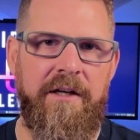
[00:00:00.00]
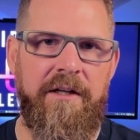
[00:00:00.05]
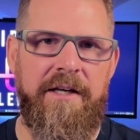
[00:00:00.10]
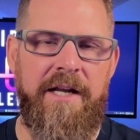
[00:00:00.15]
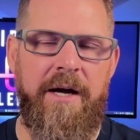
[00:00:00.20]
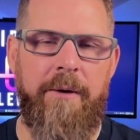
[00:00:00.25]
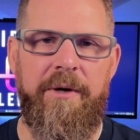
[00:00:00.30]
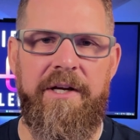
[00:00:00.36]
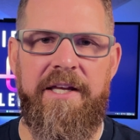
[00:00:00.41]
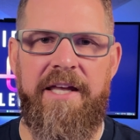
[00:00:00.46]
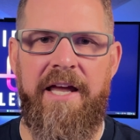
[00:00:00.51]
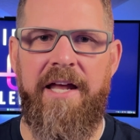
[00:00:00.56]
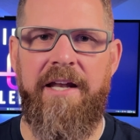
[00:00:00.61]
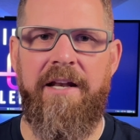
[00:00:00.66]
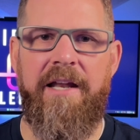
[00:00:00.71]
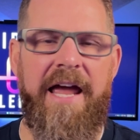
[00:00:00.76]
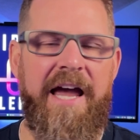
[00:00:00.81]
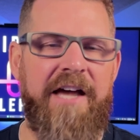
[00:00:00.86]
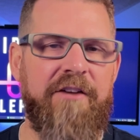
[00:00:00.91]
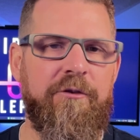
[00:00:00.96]
Now, again,
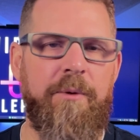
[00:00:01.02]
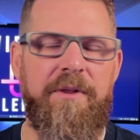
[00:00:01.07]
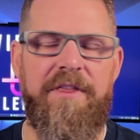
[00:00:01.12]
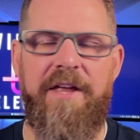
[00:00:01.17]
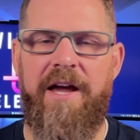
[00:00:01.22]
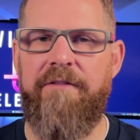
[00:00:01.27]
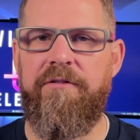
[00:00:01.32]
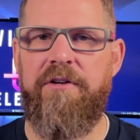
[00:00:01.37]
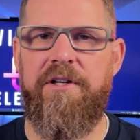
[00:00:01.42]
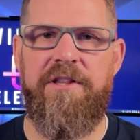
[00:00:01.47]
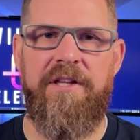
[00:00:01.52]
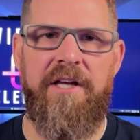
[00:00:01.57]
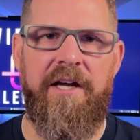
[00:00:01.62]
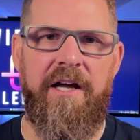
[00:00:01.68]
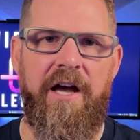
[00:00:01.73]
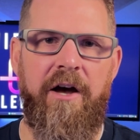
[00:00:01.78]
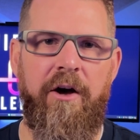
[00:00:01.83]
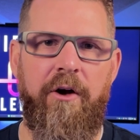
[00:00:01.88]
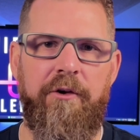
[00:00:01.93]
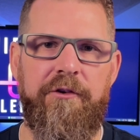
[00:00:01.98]
as with everything
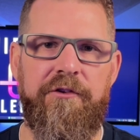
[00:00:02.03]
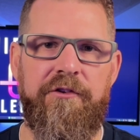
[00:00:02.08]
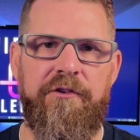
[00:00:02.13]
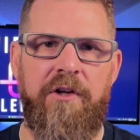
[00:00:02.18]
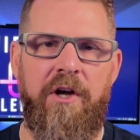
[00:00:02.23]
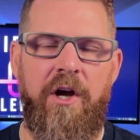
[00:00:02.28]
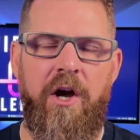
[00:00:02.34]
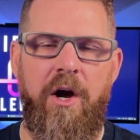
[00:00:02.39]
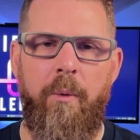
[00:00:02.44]
else,